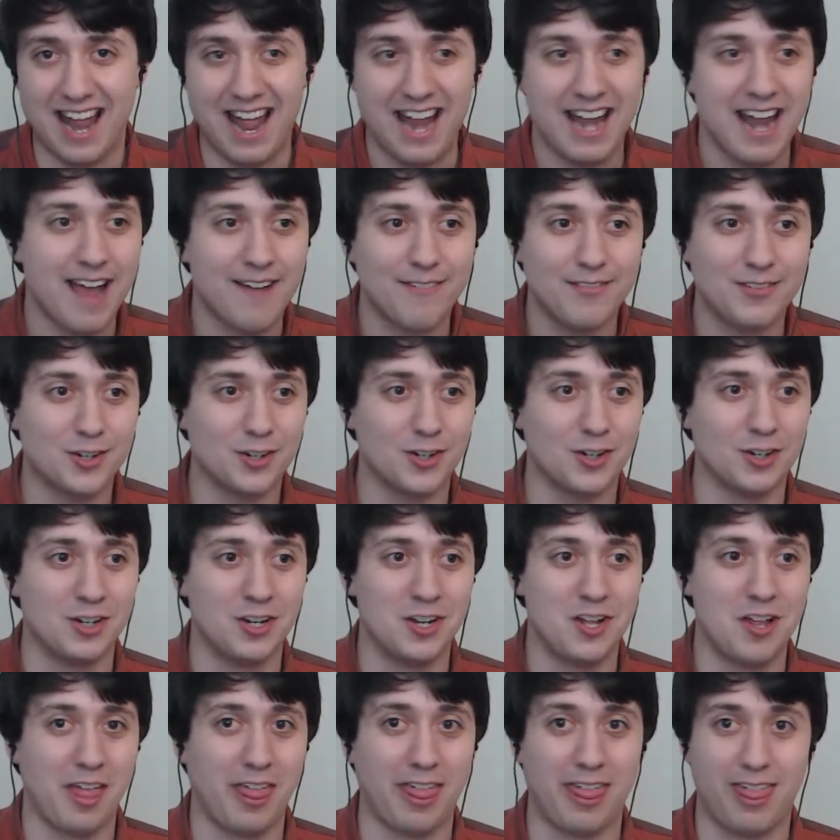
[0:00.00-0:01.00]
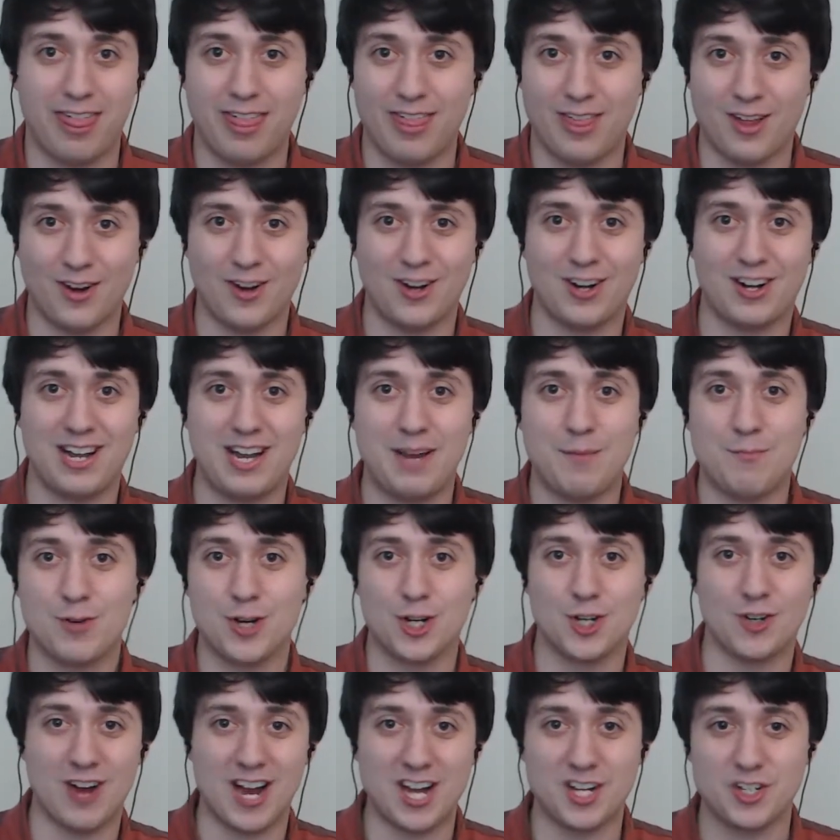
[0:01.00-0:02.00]
And after 30
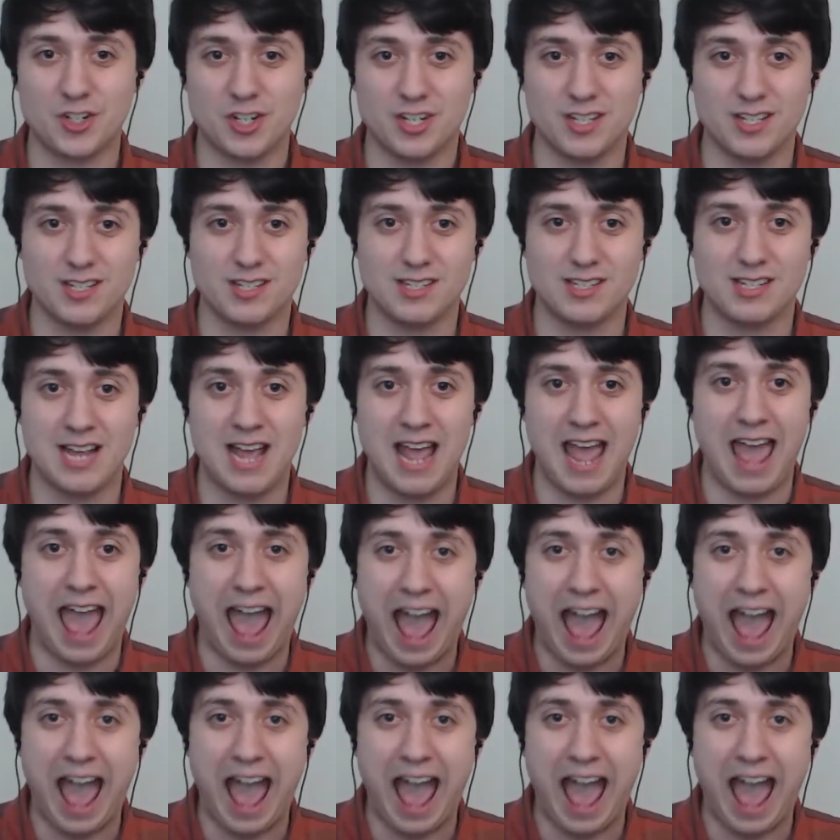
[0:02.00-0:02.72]
progressions,